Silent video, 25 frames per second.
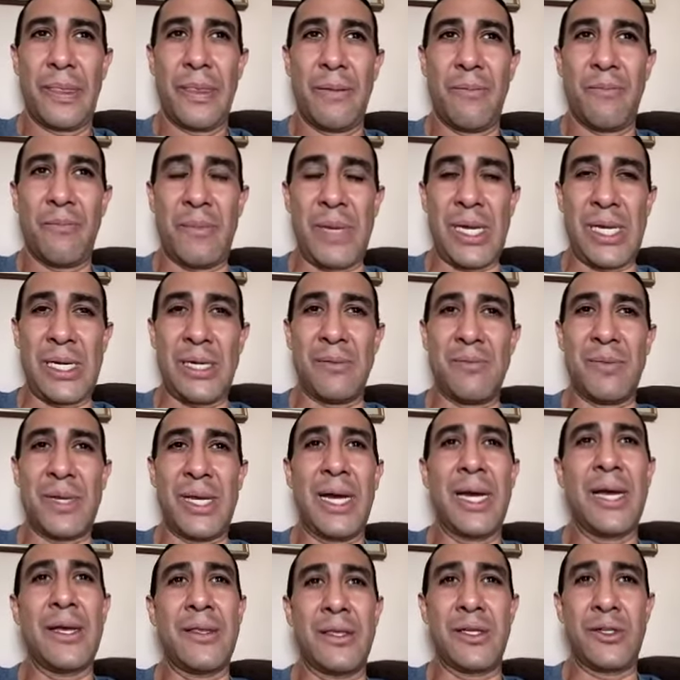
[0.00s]
meaning
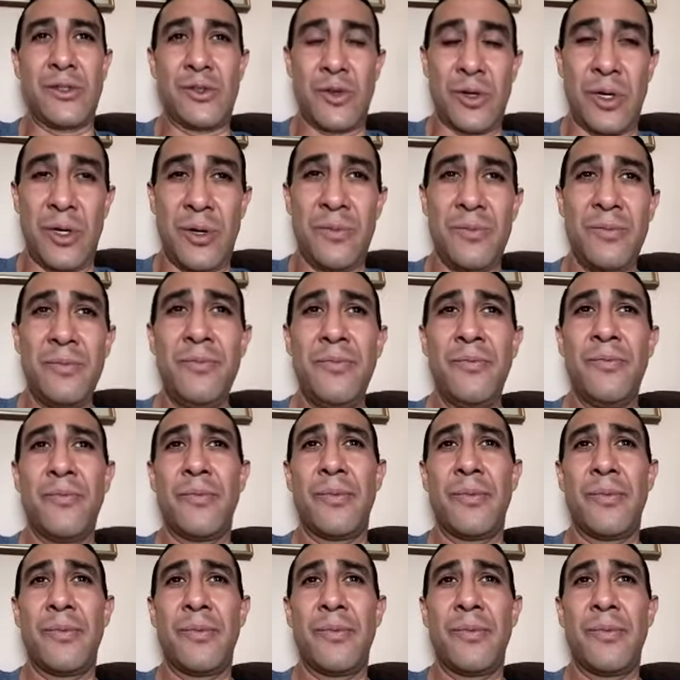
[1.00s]
behind the drum,